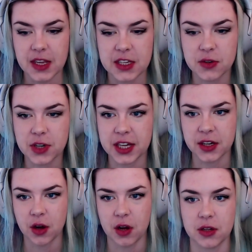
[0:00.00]
You
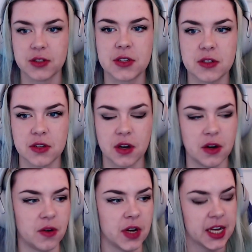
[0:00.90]
can
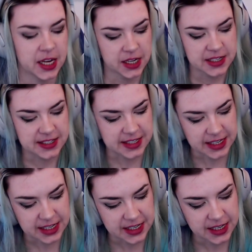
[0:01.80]
also
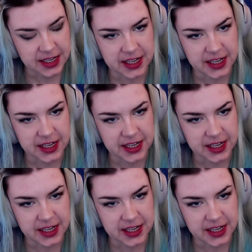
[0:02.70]
see